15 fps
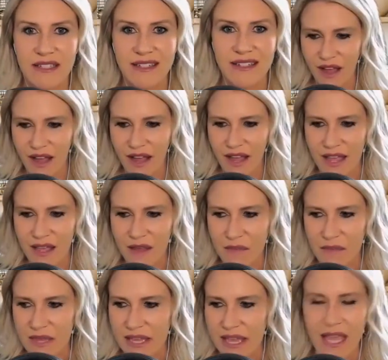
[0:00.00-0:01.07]
I
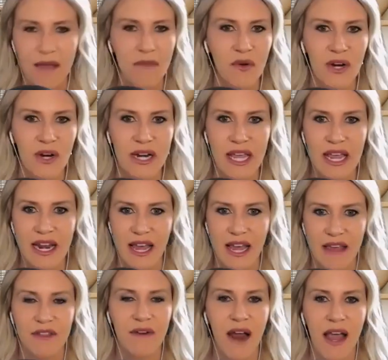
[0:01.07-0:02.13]
became gritty and I
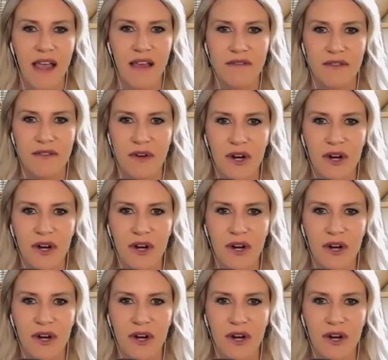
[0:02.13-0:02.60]
thrived through